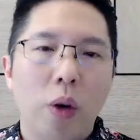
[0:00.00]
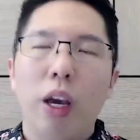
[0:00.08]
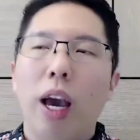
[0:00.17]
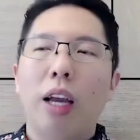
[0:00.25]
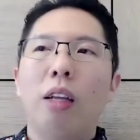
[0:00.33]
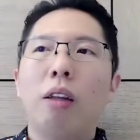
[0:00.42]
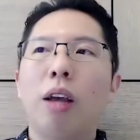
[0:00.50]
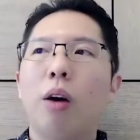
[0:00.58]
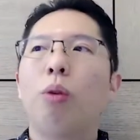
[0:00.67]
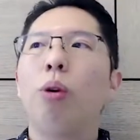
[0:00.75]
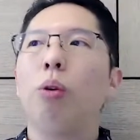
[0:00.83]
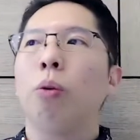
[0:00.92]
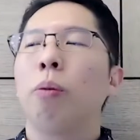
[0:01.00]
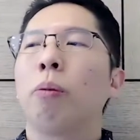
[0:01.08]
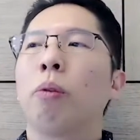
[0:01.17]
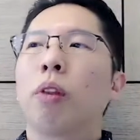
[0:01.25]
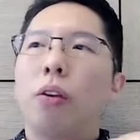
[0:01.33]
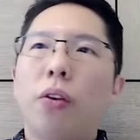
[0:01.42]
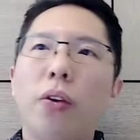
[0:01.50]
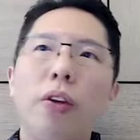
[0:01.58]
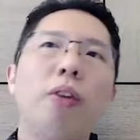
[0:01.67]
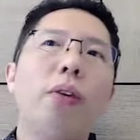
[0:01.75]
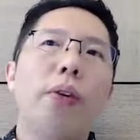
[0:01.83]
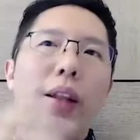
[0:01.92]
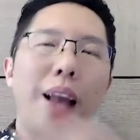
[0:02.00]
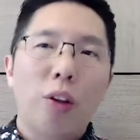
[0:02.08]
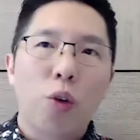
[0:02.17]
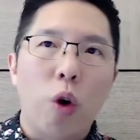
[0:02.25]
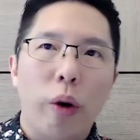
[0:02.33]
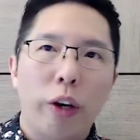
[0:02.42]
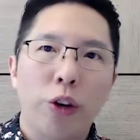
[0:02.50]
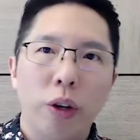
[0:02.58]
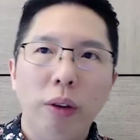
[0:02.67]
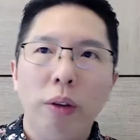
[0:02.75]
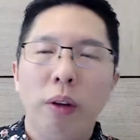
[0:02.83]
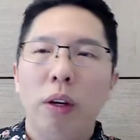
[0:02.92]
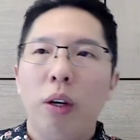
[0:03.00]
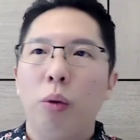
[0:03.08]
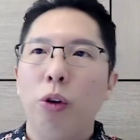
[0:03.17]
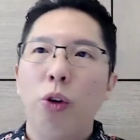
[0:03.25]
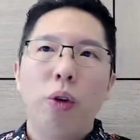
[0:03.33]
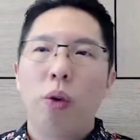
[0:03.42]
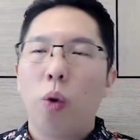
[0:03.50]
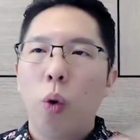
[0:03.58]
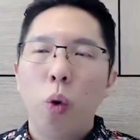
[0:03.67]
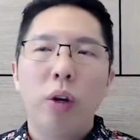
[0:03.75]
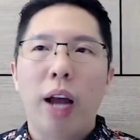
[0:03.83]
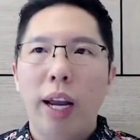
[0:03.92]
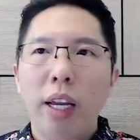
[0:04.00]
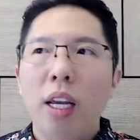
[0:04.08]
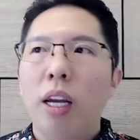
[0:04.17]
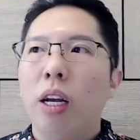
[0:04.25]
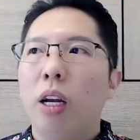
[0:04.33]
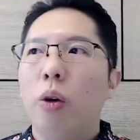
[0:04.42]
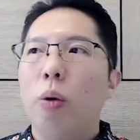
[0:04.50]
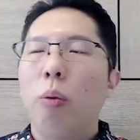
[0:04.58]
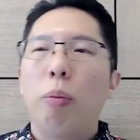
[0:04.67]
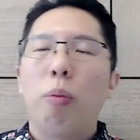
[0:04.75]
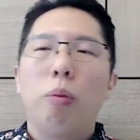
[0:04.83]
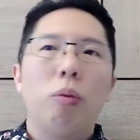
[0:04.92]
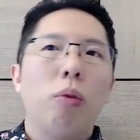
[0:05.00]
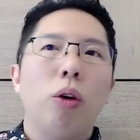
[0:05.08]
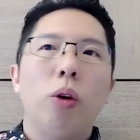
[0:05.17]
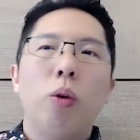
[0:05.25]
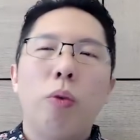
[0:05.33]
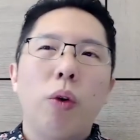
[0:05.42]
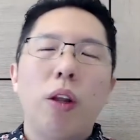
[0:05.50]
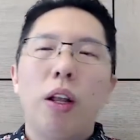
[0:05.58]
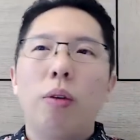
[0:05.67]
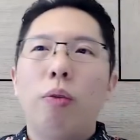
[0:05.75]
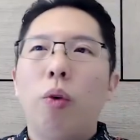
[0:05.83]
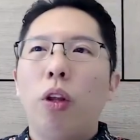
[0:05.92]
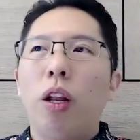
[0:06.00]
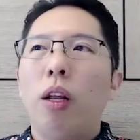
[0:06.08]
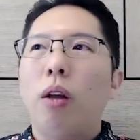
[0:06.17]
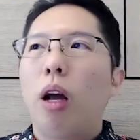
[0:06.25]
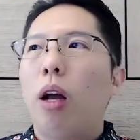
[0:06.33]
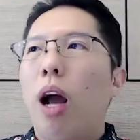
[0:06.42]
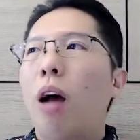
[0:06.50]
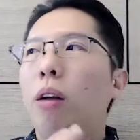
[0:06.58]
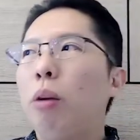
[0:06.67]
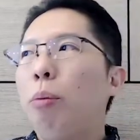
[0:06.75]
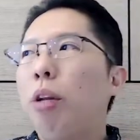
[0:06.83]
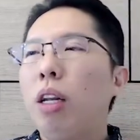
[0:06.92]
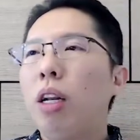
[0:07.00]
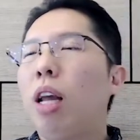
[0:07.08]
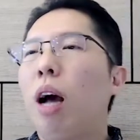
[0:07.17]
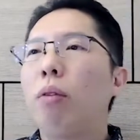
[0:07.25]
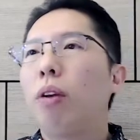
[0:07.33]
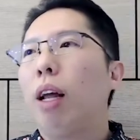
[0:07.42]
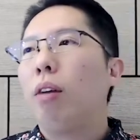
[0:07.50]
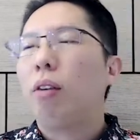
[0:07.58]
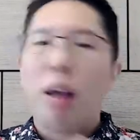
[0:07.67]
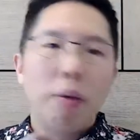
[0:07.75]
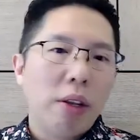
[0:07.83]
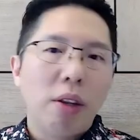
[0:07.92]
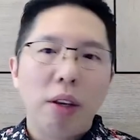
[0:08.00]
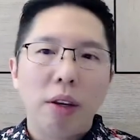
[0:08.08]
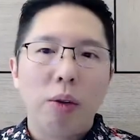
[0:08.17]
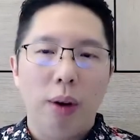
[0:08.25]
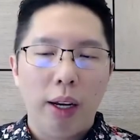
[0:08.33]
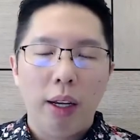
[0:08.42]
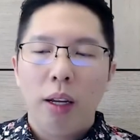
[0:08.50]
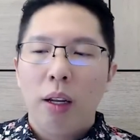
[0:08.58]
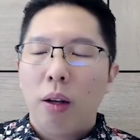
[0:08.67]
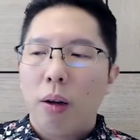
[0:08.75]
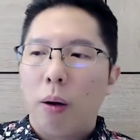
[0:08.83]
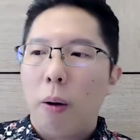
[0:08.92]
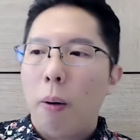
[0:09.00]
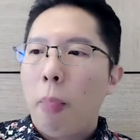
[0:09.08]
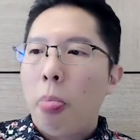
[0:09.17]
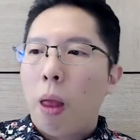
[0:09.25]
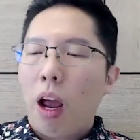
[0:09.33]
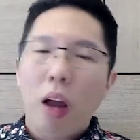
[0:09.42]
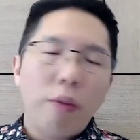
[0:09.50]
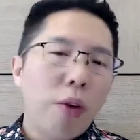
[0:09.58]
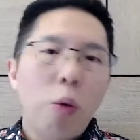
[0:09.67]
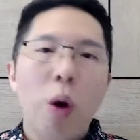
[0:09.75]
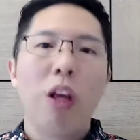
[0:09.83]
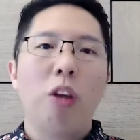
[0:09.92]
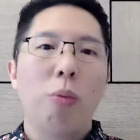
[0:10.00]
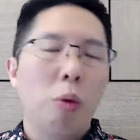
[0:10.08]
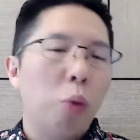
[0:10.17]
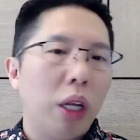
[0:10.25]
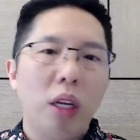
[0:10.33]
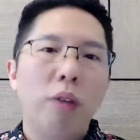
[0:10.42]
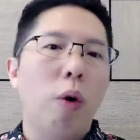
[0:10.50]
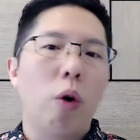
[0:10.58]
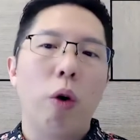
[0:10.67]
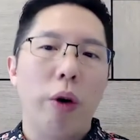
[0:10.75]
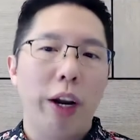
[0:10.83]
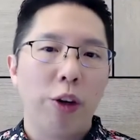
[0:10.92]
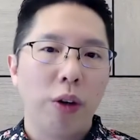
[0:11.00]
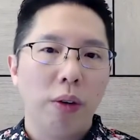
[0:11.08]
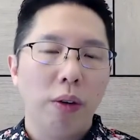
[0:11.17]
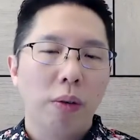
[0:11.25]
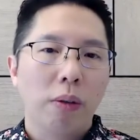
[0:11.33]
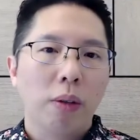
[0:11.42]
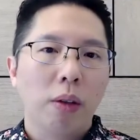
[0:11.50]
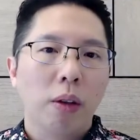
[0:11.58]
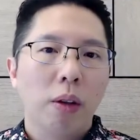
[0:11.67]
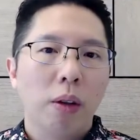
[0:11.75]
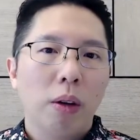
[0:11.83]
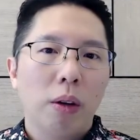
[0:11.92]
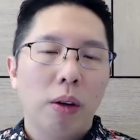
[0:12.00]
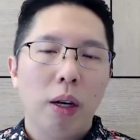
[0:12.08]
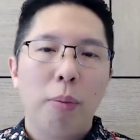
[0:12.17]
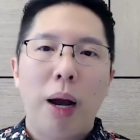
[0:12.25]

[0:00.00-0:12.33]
Okay, I can tell you since the last correction, which is 09, you know, you know, for the for the uh, immediately after like seven years, right? Uh, everyone has been waiting for correction, right?